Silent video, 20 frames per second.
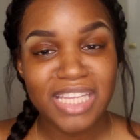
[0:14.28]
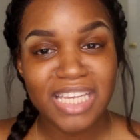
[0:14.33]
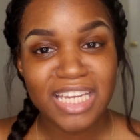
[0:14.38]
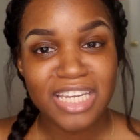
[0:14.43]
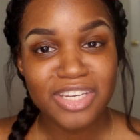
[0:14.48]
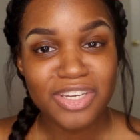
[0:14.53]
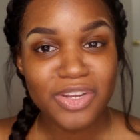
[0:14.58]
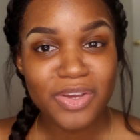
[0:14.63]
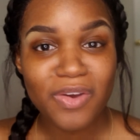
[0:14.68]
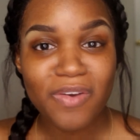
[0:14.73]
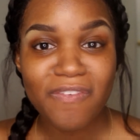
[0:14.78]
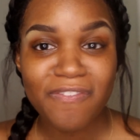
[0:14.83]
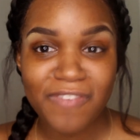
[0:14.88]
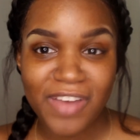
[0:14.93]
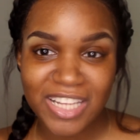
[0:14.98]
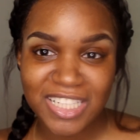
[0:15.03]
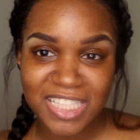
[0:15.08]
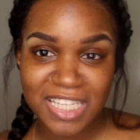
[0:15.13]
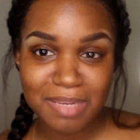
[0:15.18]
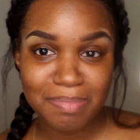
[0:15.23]
The new
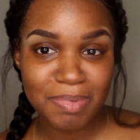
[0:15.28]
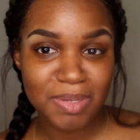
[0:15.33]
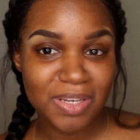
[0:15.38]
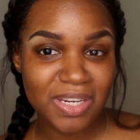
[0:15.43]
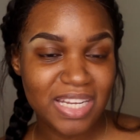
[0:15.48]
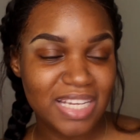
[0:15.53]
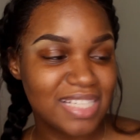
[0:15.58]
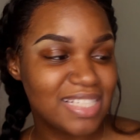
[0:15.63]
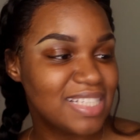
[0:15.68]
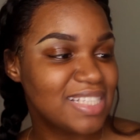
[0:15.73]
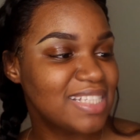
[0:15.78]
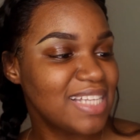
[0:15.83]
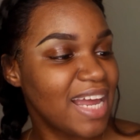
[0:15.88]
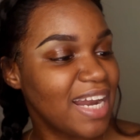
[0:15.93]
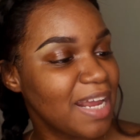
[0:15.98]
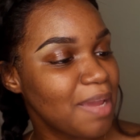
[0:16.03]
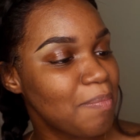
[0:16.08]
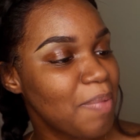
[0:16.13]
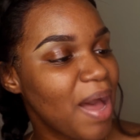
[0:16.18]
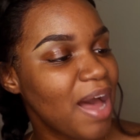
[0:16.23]
Fenty Beauty
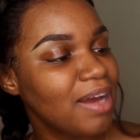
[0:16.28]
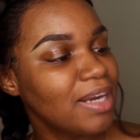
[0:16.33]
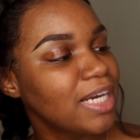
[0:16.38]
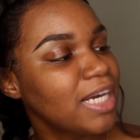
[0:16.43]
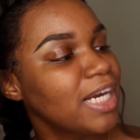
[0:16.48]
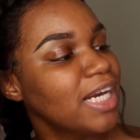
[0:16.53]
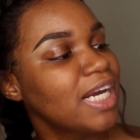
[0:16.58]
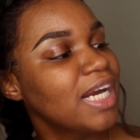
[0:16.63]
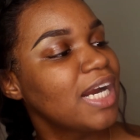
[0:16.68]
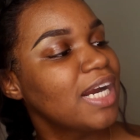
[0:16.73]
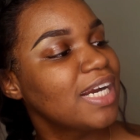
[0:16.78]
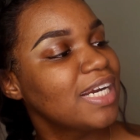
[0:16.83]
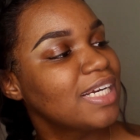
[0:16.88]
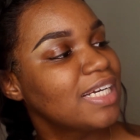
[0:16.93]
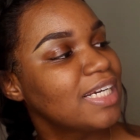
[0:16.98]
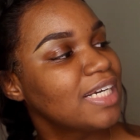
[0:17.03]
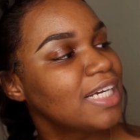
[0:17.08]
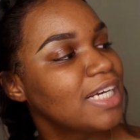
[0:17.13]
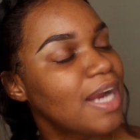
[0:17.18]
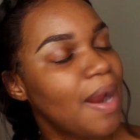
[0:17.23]
setting powder,
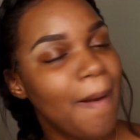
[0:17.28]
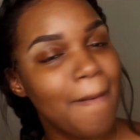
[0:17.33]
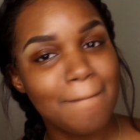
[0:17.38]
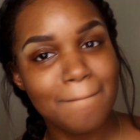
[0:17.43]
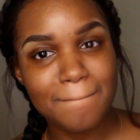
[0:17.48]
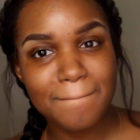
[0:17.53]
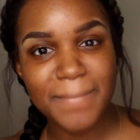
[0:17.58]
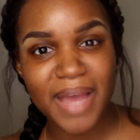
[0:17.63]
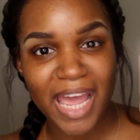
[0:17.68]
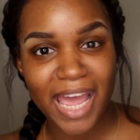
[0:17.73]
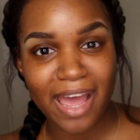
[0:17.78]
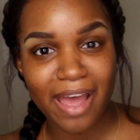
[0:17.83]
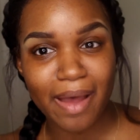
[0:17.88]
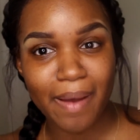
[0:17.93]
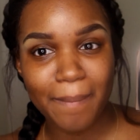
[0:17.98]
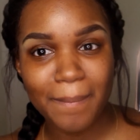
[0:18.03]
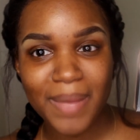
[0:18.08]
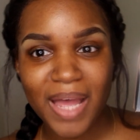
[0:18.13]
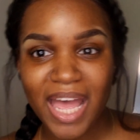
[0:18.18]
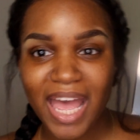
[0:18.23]

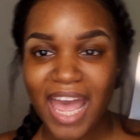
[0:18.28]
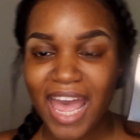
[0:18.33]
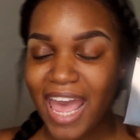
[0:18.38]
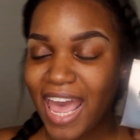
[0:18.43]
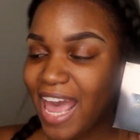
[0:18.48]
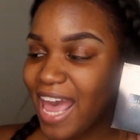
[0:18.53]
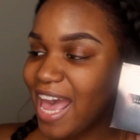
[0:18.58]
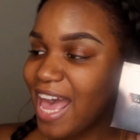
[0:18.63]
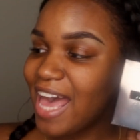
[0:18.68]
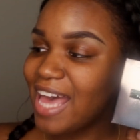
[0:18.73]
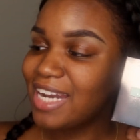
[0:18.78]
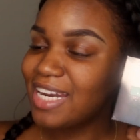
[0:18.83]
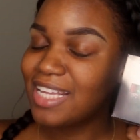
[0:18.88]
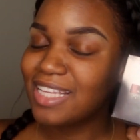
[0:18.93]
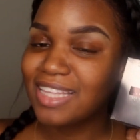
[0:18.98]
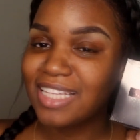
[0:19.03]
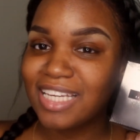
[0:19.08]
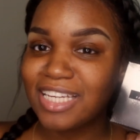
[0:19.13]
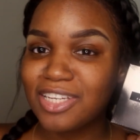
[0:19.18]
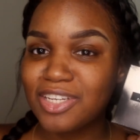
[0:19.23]
bam,
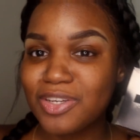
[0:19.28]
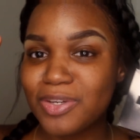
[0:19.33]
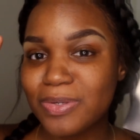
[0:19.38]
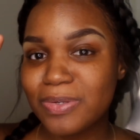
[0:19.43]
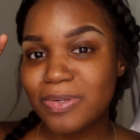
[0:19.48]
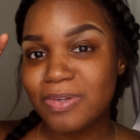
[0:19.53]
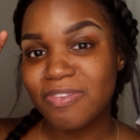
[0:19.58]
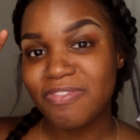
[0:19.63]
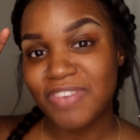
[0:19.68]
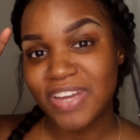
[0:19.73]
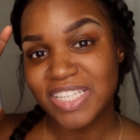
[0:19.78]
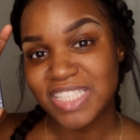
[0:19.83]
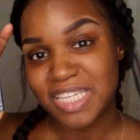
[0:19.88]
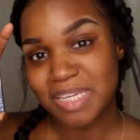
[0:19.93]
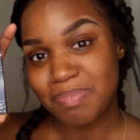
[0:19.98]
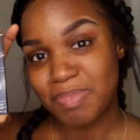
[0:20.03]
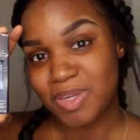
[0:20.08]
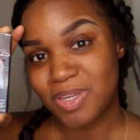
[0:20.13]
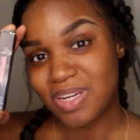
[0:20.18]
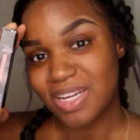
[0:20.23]
and the new
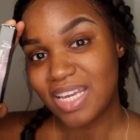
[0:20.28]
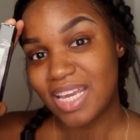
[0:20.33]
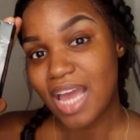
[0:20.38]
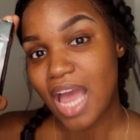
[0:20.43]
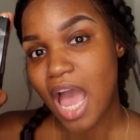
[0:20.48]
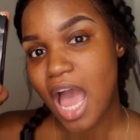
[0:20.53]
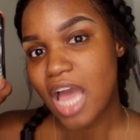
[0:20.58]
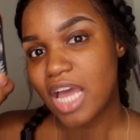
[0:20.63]
Fenty Beauty